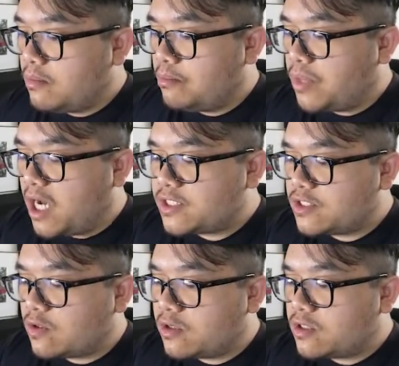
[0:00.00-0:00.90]

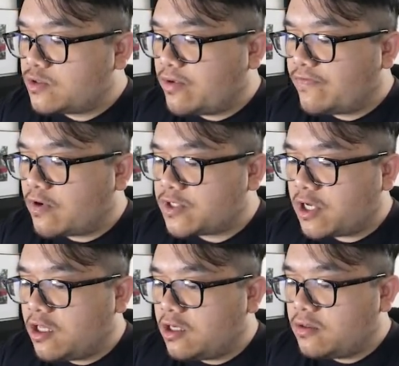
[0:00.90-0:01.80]
Boss's orders. Reverse
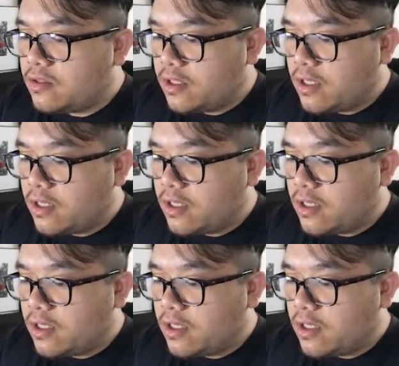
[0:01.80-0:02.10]
holo.